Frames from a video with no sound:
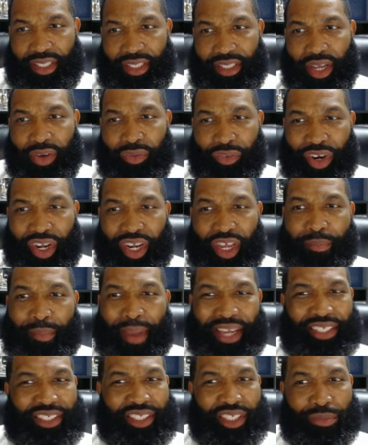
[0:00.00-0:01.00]
really
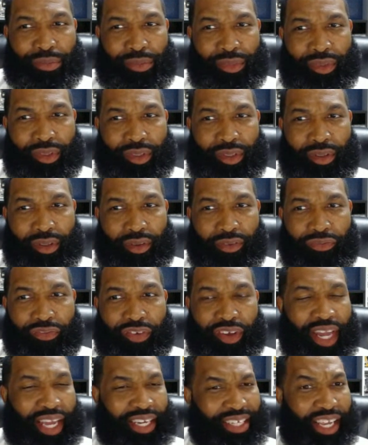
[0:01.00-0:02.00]
makes them
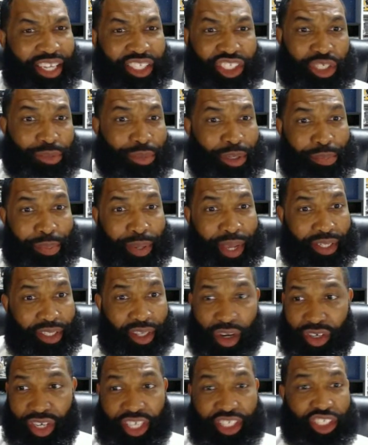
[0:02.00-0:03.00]
feel like they should be picked
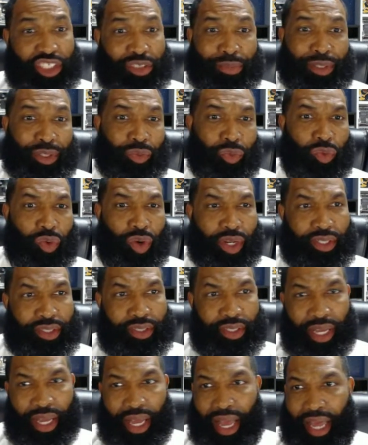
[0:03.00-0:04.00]
or they should be the one?
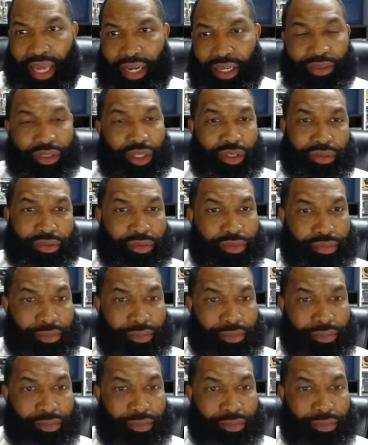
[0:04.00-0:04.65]
I don't know.